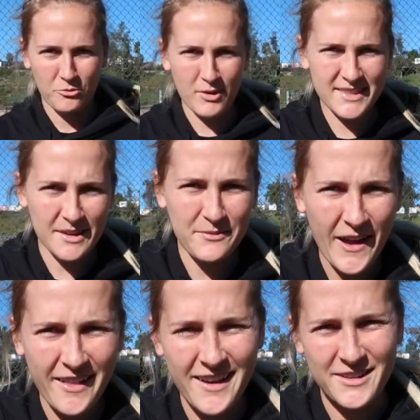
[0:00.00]
What's up,
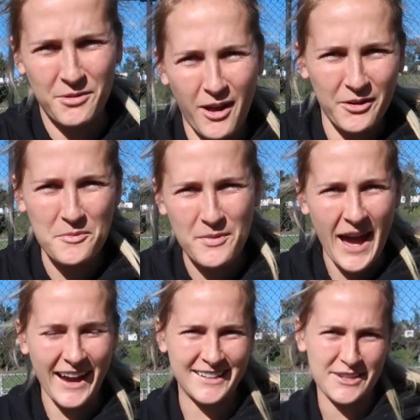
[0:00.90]
fellas? Welcome
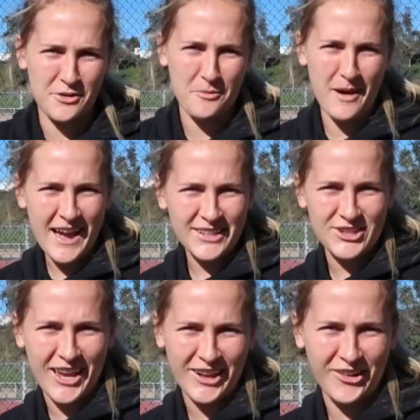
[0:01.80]
back to my
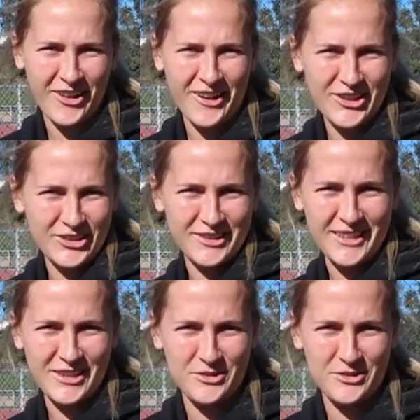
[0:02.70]
channel on the